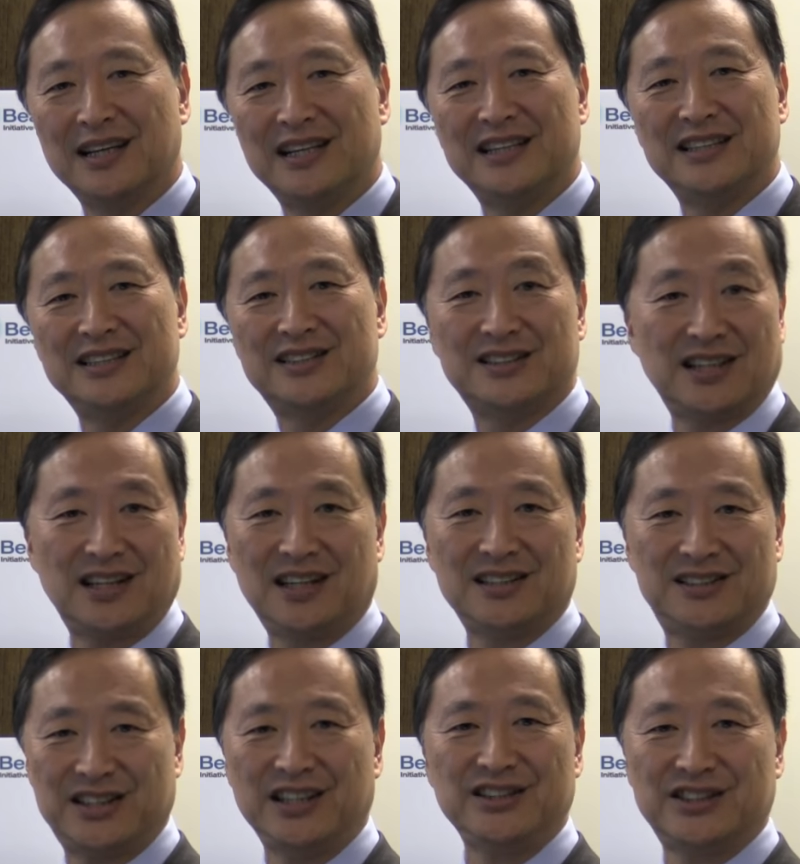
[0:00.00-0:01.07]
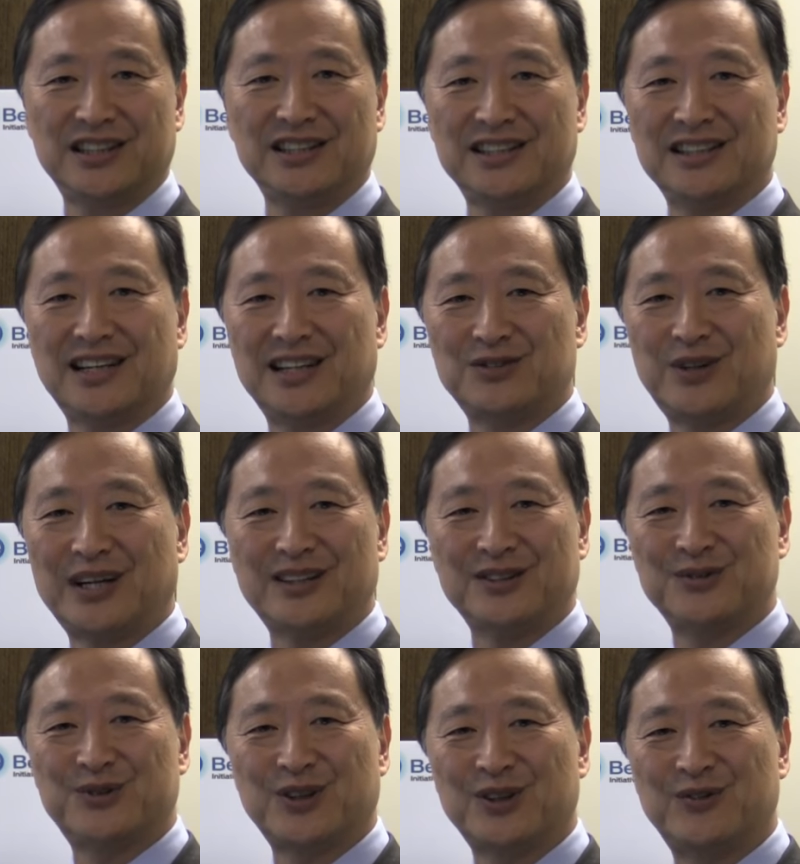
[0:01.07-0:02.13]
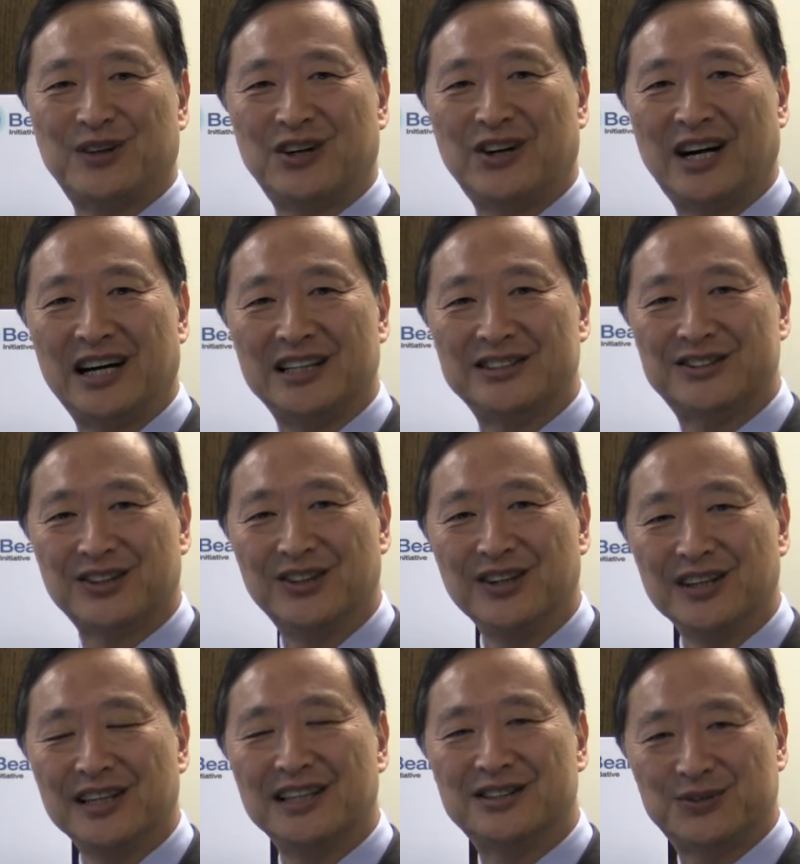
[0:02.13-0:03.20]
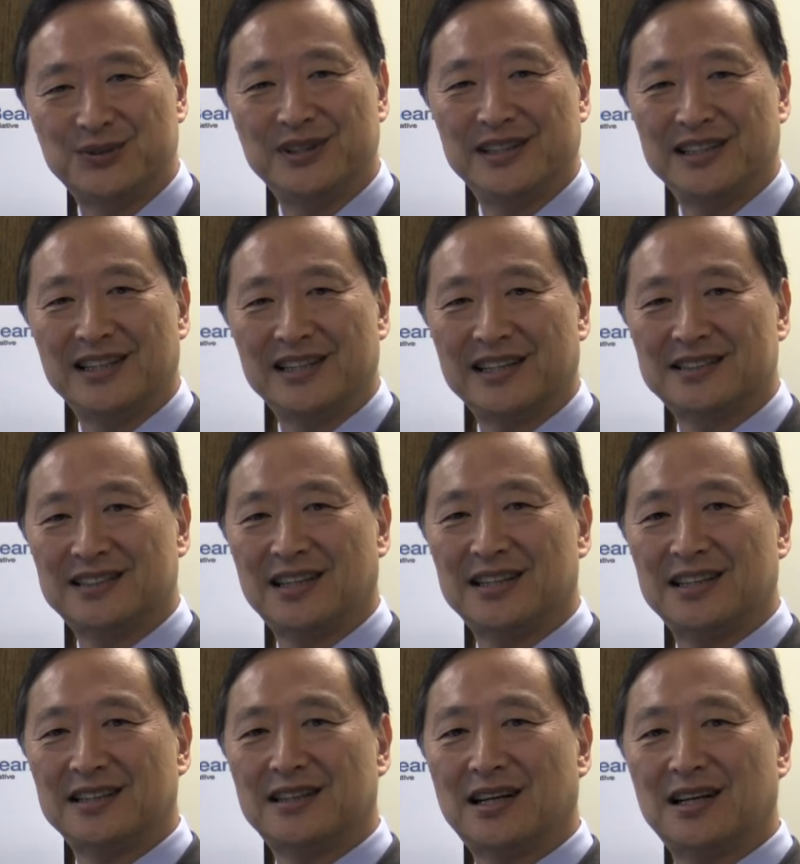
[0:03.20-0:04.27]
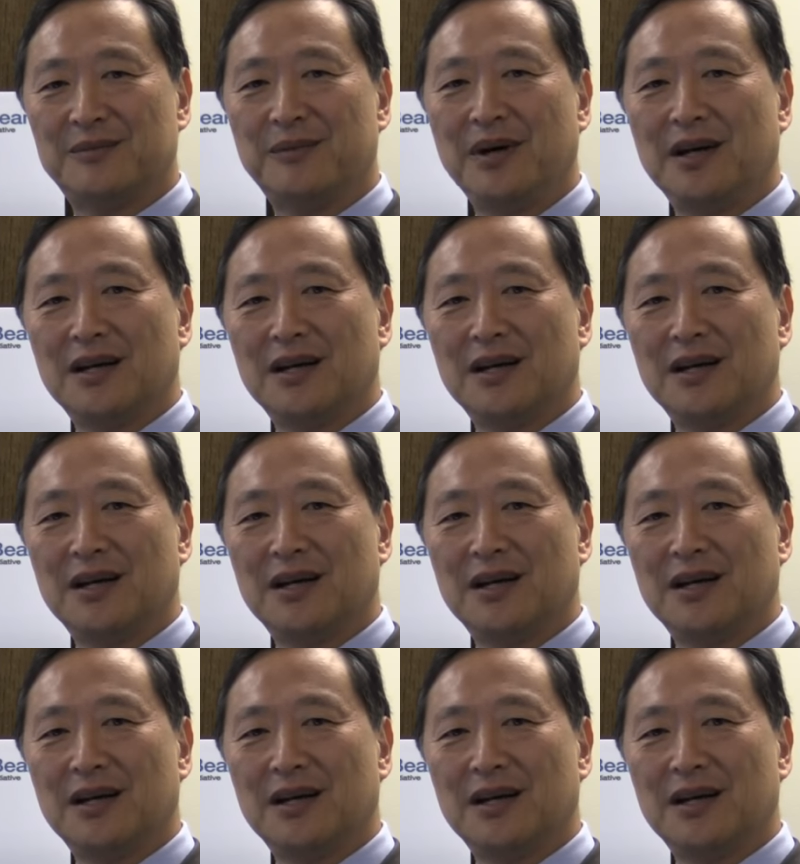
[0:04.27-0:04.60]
is uh, changing uh, right in front of our eyes. So it's really an exciting time.